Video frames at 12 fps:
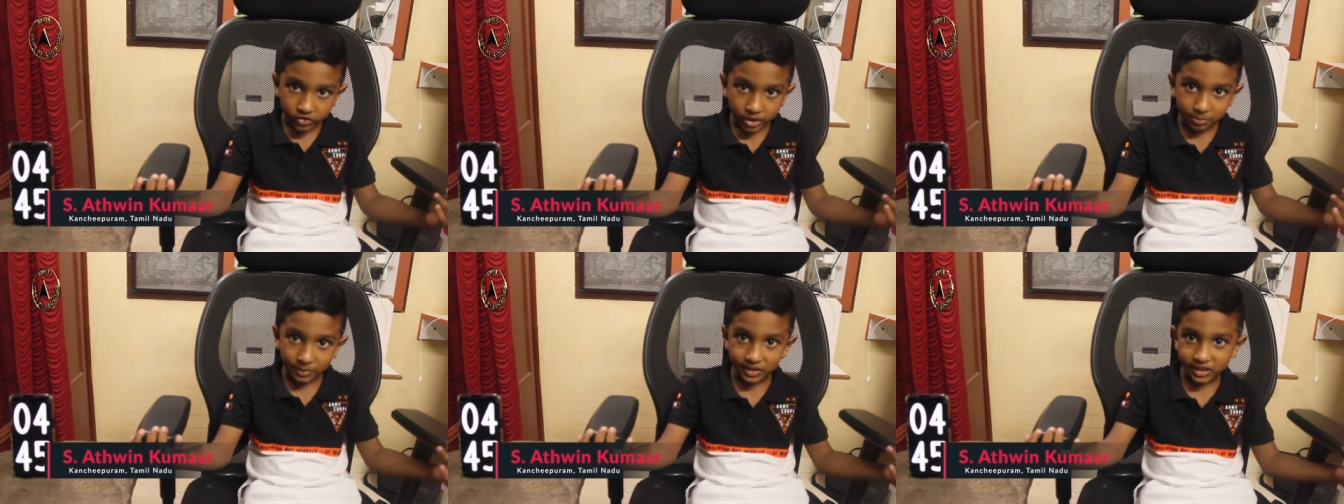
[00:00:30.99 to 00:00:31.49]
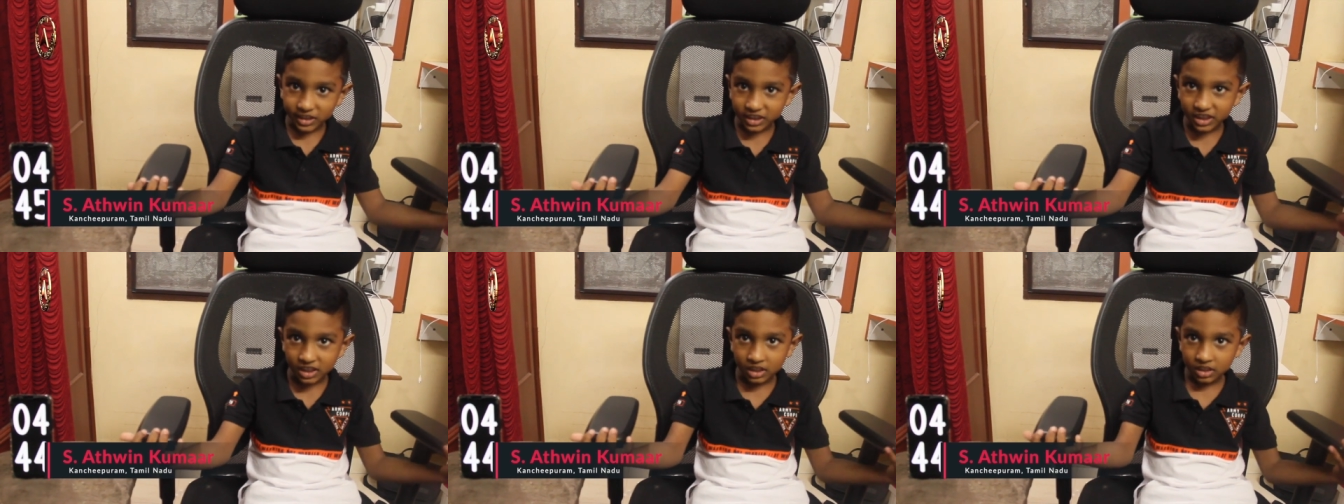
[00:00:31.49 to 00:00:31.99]
Philippine
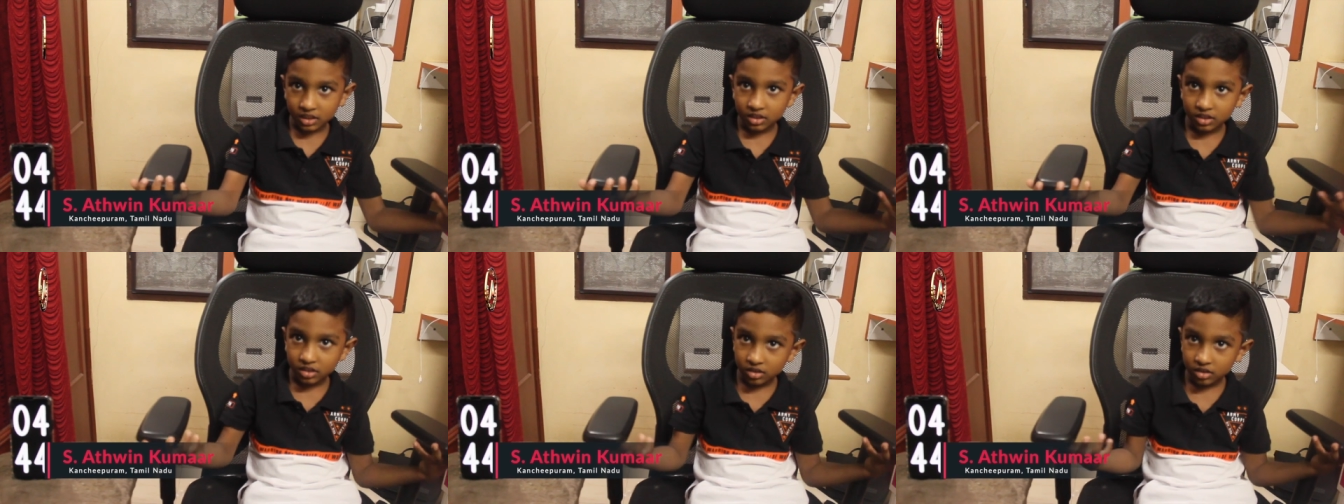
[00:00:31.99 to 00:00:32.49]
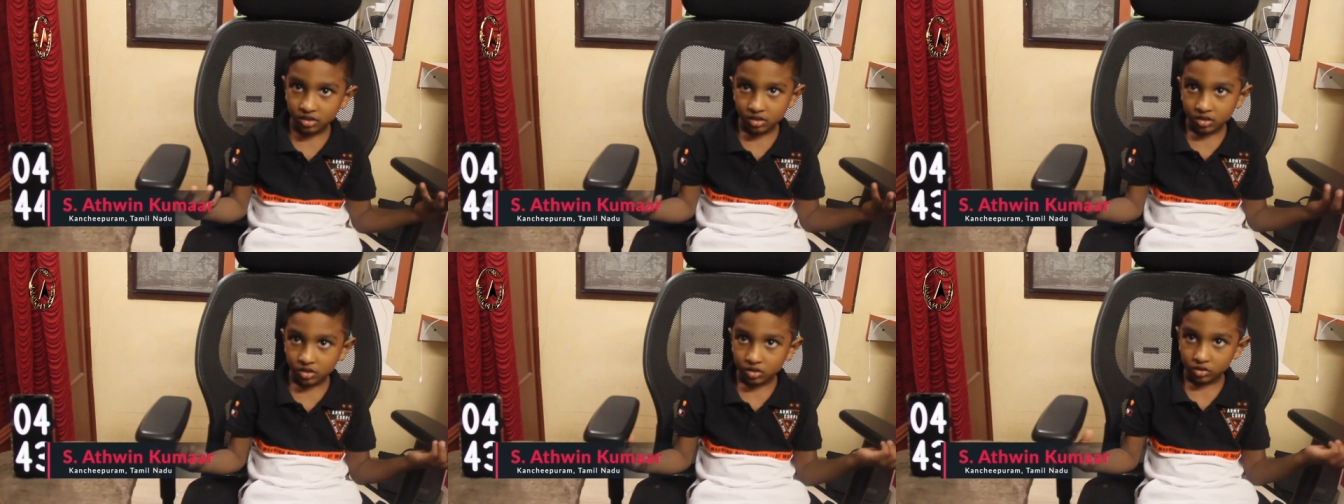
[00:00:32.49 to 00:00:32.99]
eagle, Armenia,
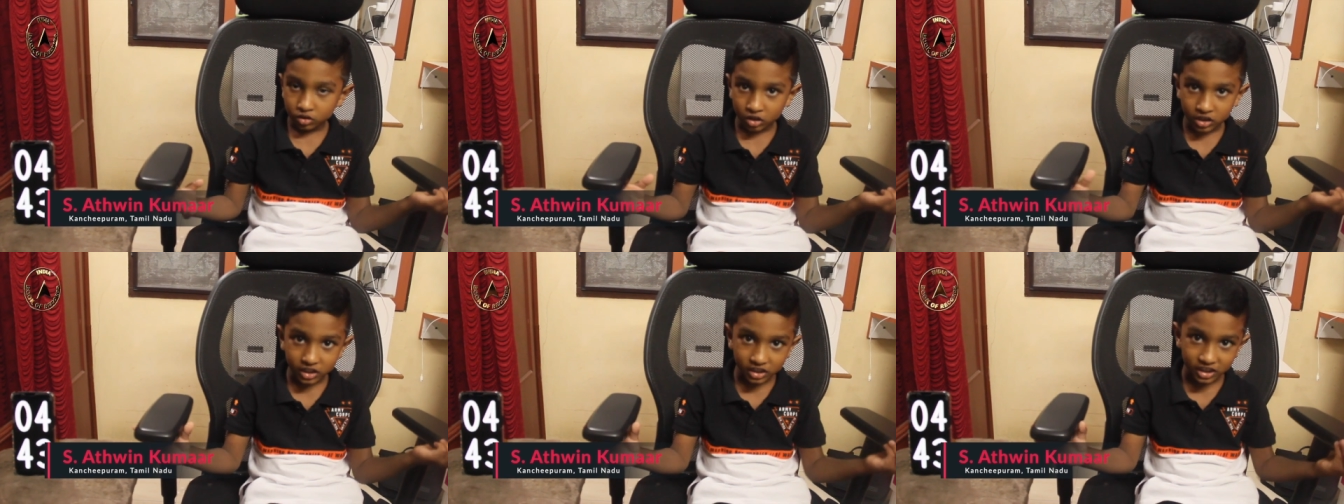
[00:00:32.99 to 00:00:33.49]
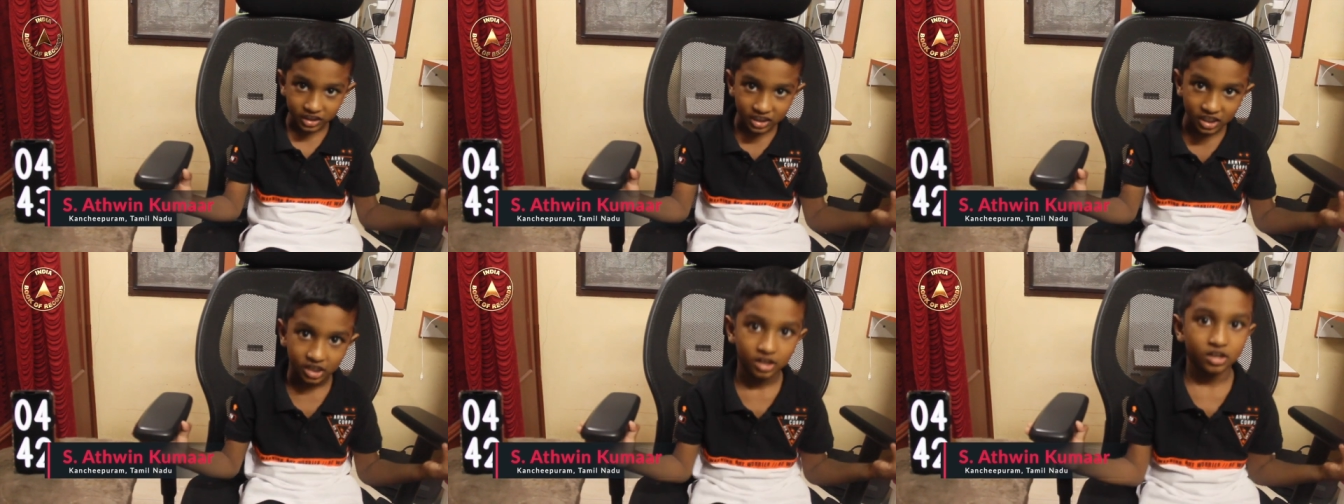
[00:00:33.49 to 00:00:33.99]
golden
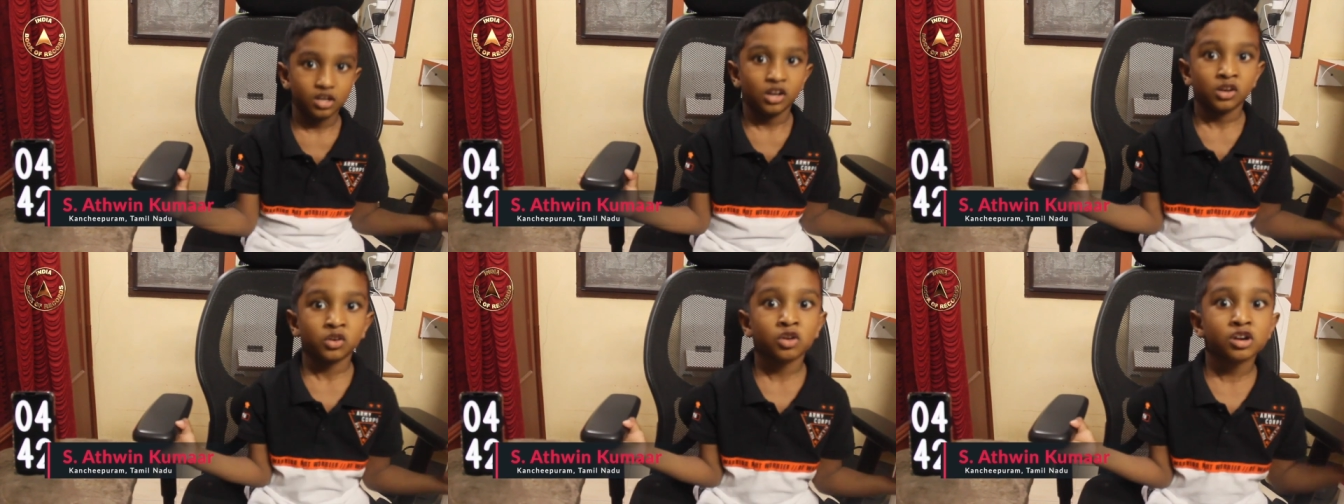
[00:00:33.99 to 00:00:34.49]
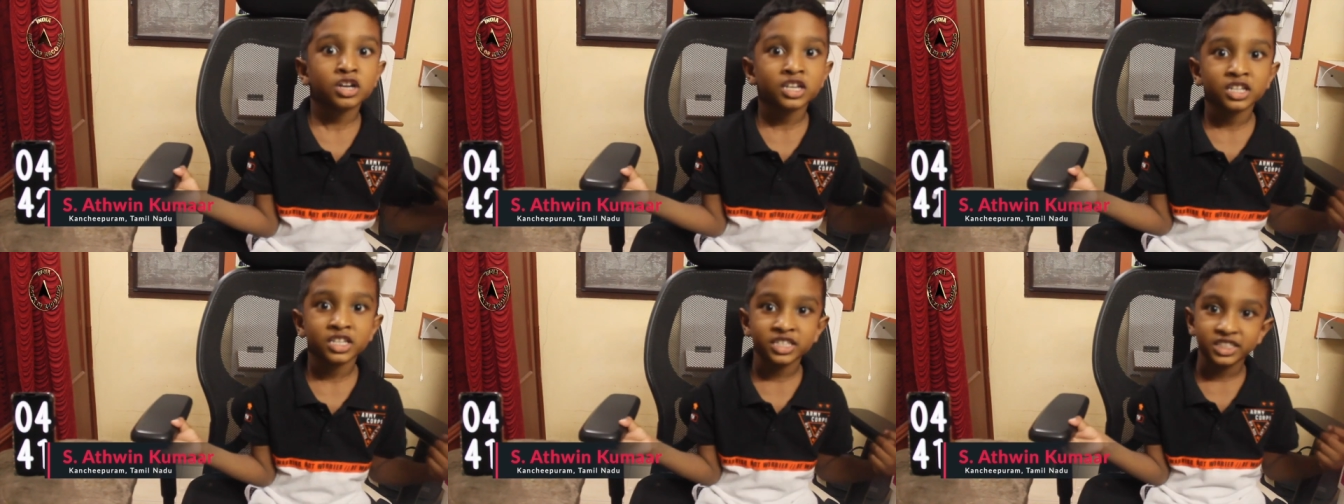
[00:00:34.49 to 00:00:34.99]
eagle, Germany,
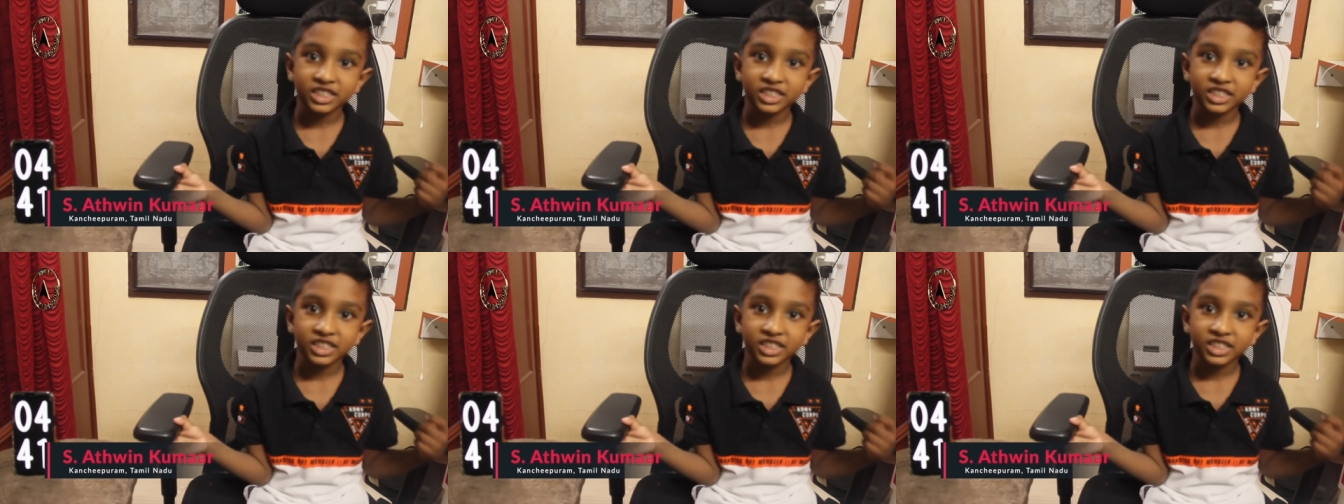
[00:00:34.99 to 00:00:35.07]
golden eagle.